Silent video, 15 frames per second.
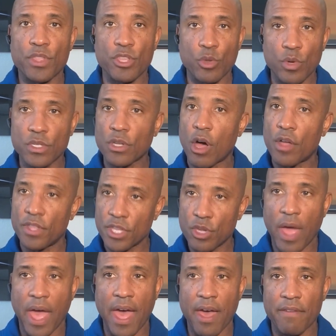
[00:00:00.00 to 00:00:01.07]
with you is all that
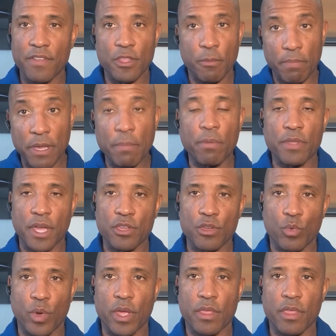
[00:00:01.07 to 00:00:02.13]
you have and the people that
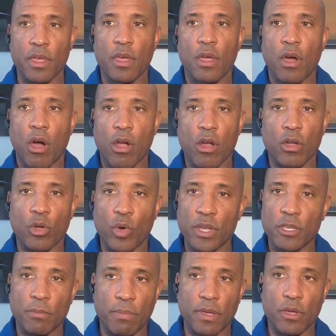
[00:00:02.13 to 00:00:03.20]
you're with are
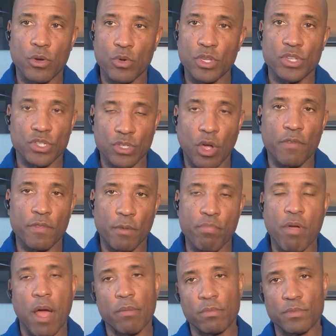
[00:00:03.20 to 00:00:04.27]
going to be who you solve the
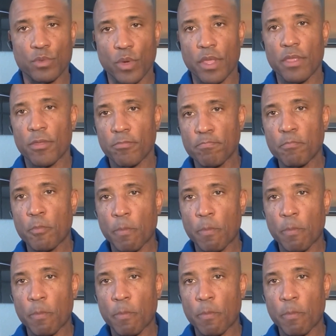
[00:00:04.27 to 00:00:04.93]
problems with.